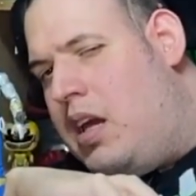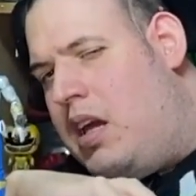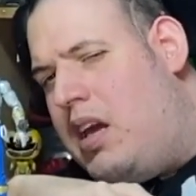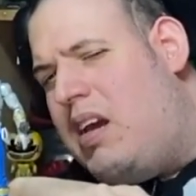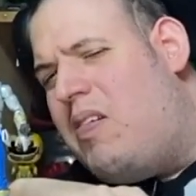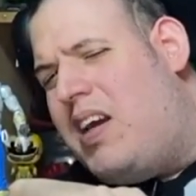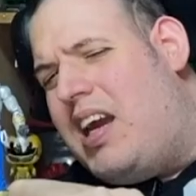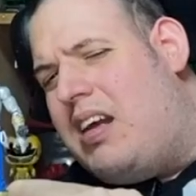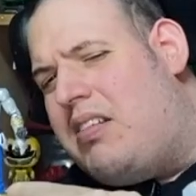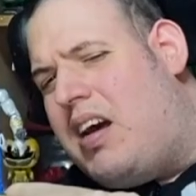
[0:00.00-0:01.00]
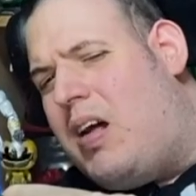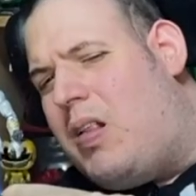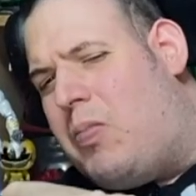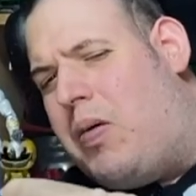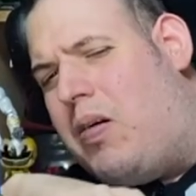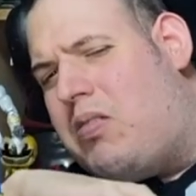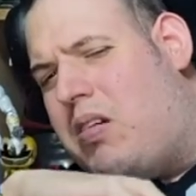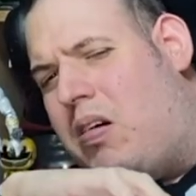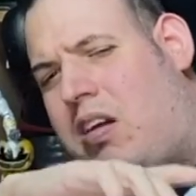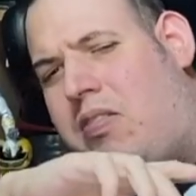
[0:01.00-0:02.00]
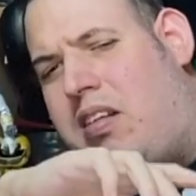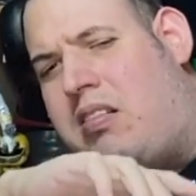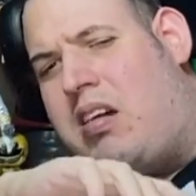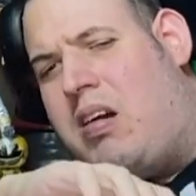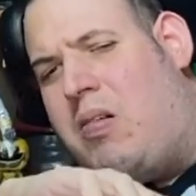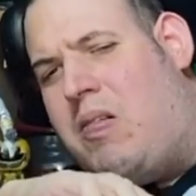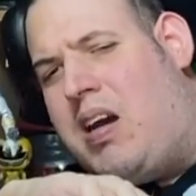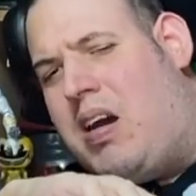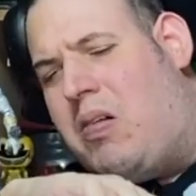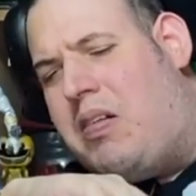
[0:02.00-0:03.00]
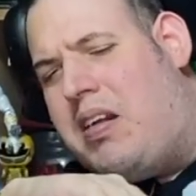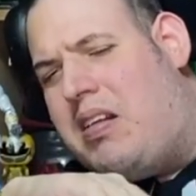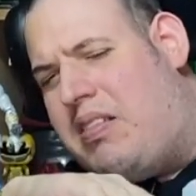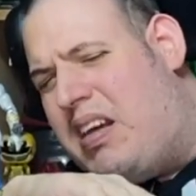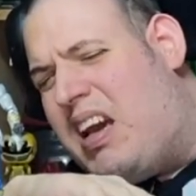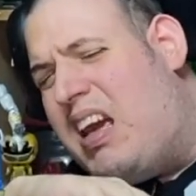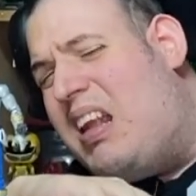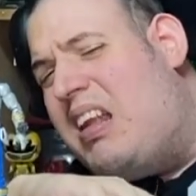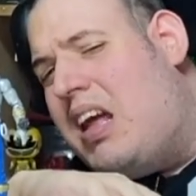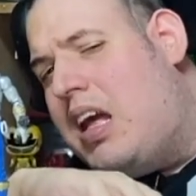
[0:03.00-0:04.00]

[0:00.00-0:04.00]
here he is out of the box. I'll give you a turn around in a second.